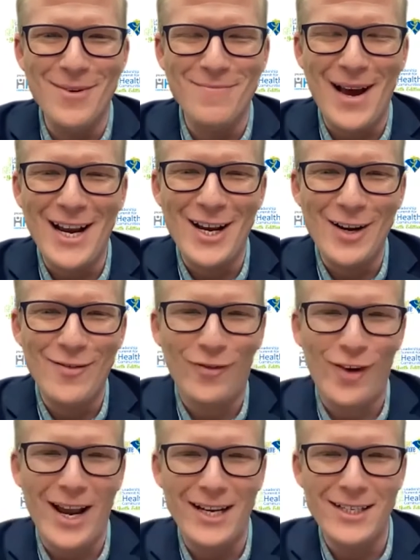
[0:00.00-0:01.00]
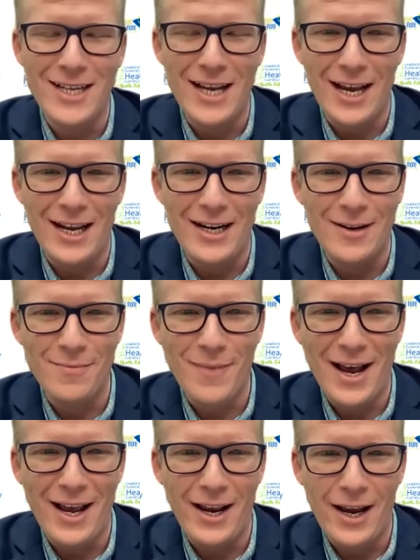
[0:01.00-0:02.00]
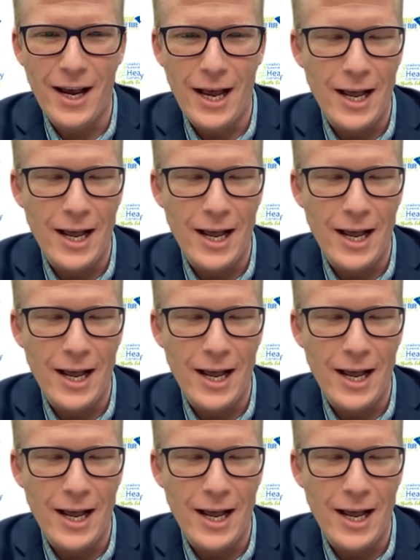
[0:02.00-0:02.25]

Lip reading: my good friend and my